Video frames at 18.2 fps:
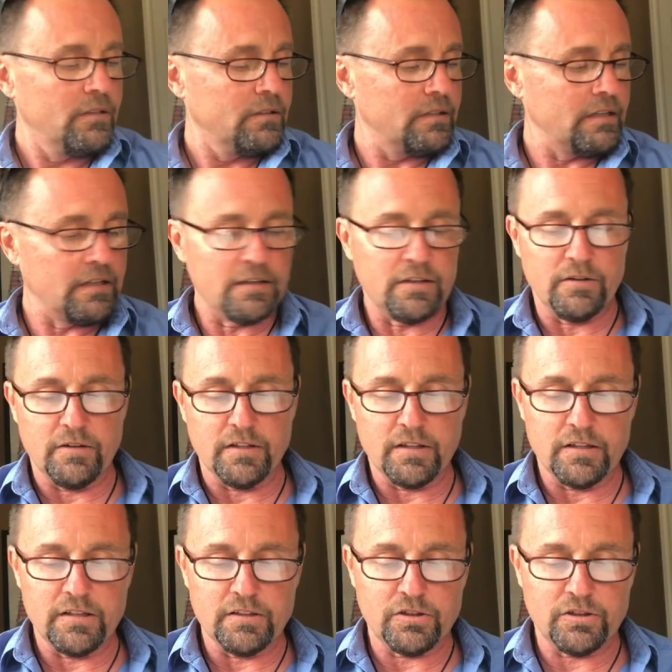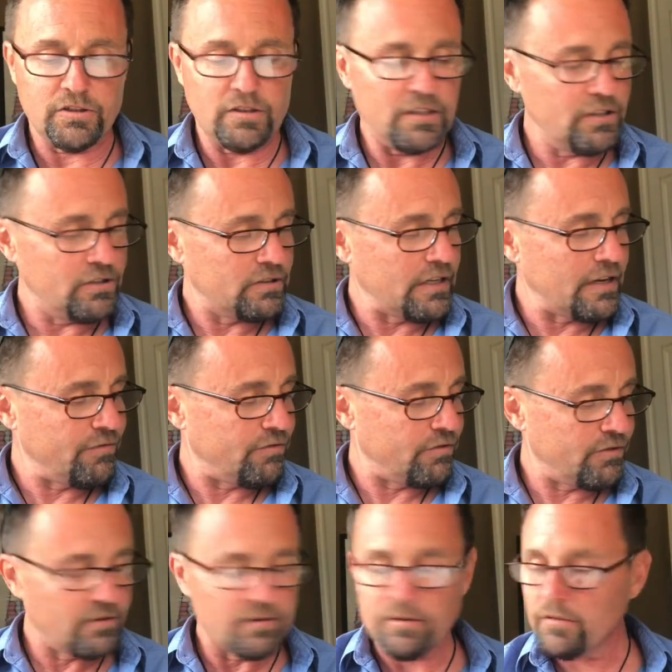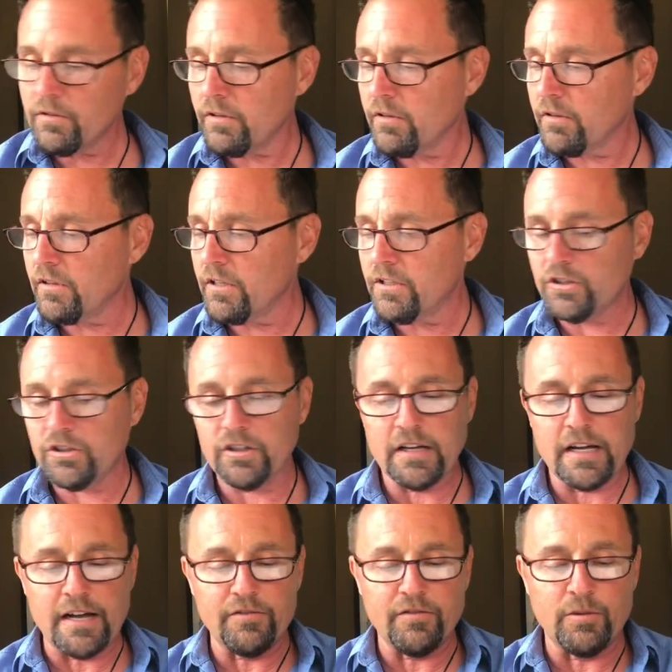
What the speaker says: you know what, these should have